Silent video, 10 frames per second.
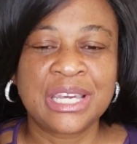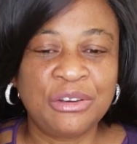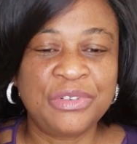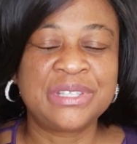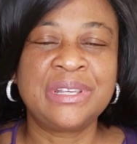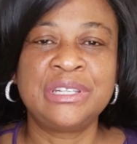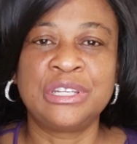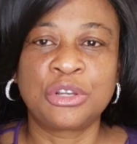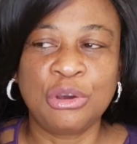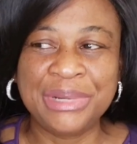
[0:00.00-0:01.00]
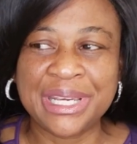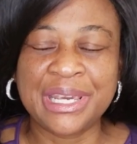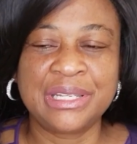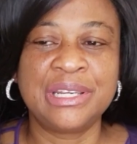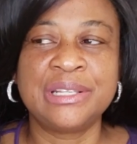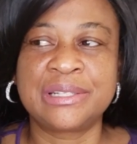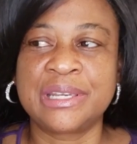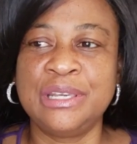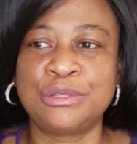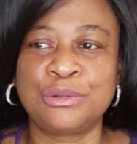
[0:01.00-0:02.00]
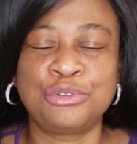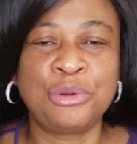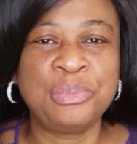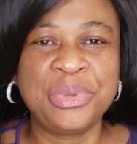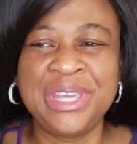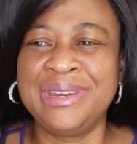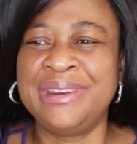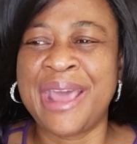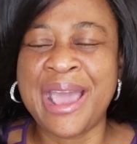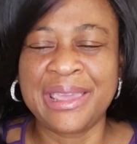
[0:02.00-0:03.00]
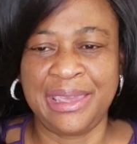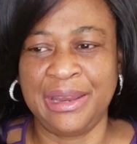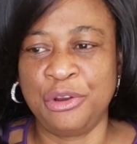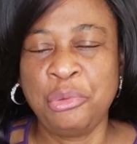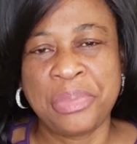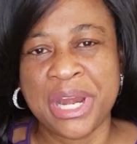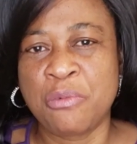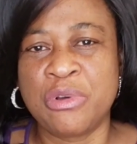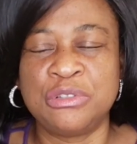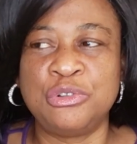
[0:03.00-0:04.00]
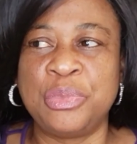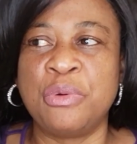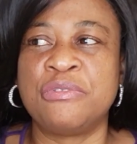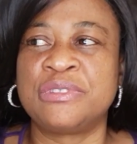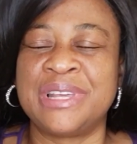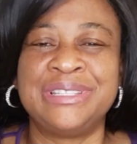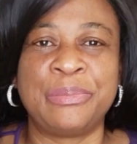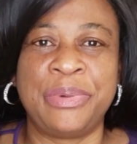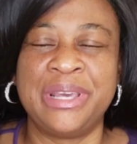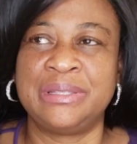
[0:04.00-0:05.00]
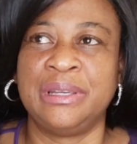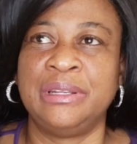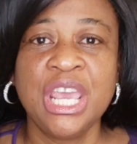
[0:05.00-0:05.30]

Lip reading: conversation, communication is key. So don't be nagging. Nobody wants to be with such a person.